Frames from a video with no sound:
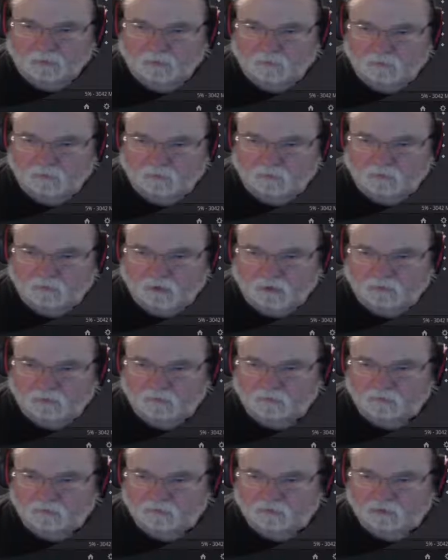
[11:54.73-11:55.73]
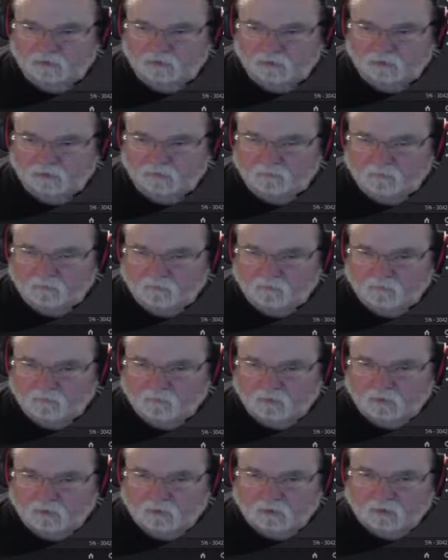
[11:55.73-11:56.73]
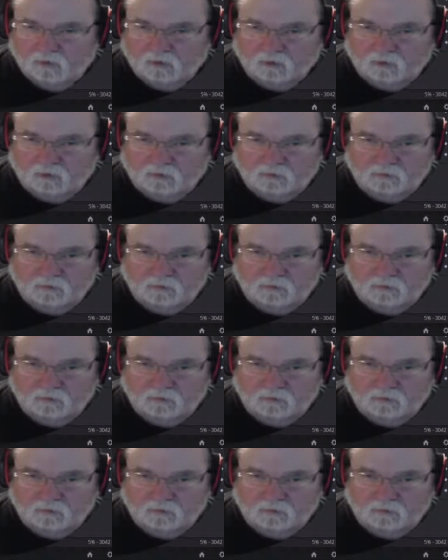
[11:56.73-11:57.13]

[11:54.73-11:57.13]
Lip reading: The line is there. It